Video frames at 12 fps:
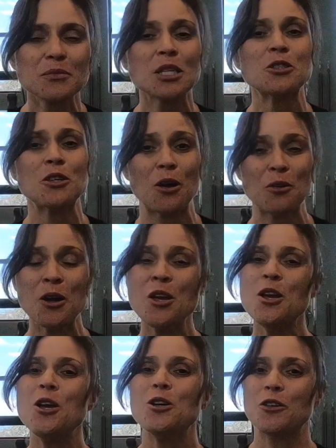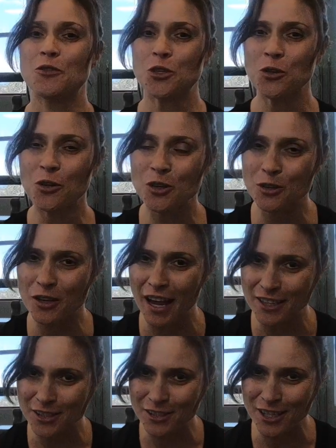So you have 2 glute
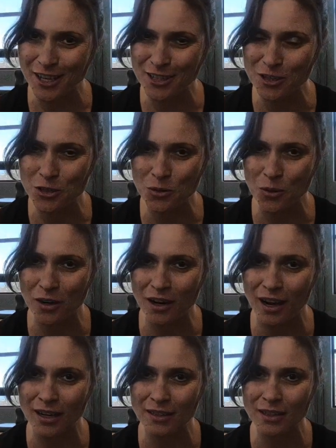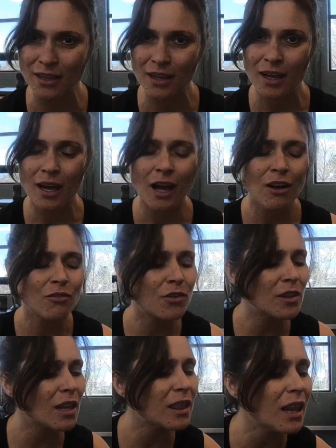exercises to work on.
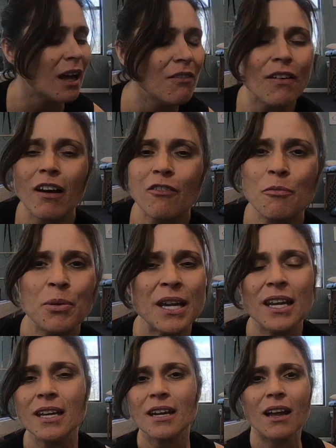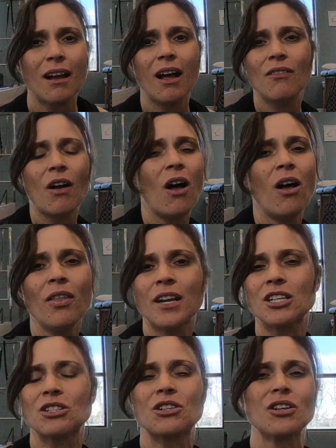For the love of Pete, of all that
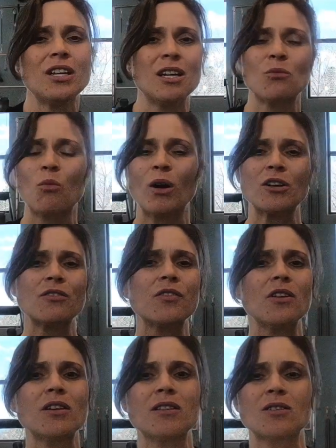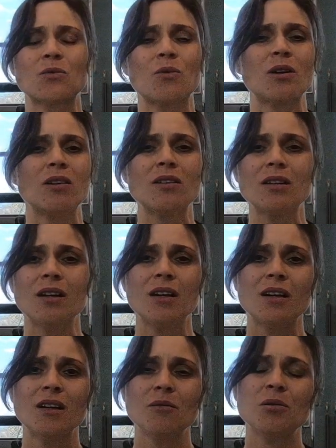is good and wonderful in this world,
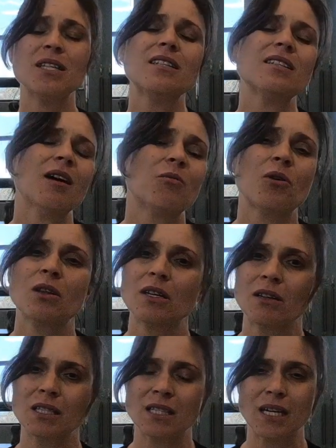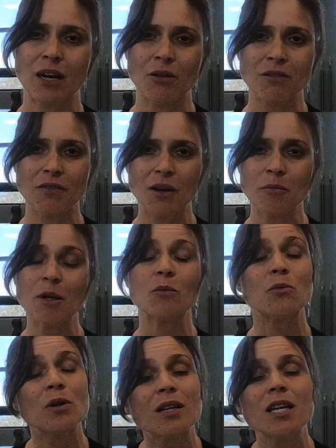please stop rolling on styrofoam. It
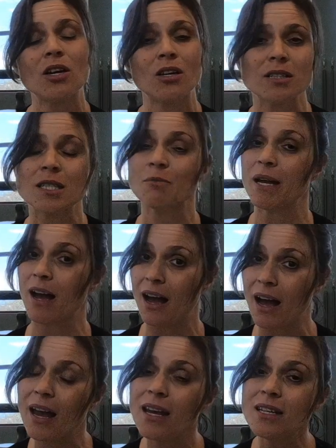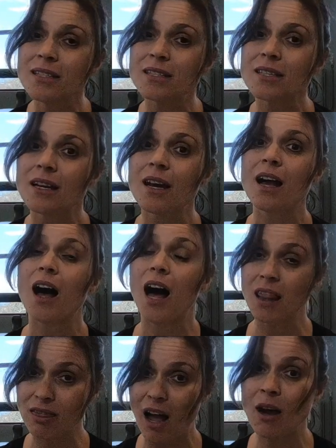really hurts my eyes
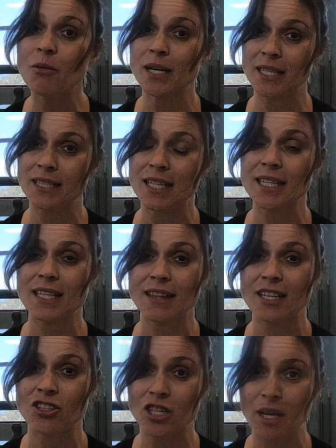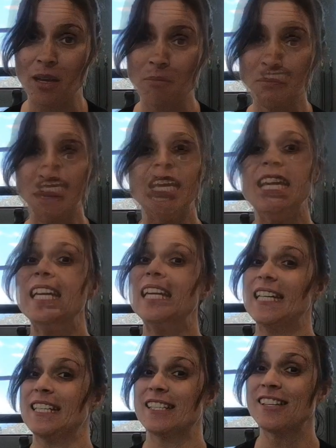a lot when I see this at the gym.
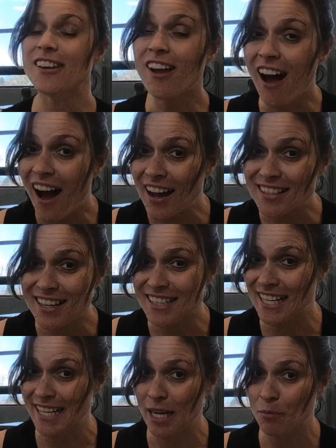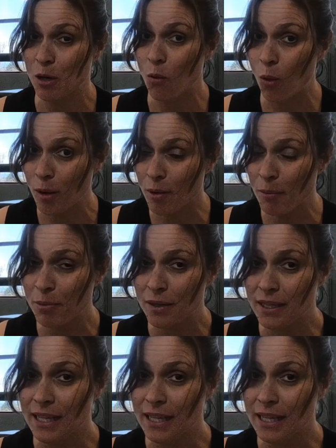It is not a dynamic warm-up,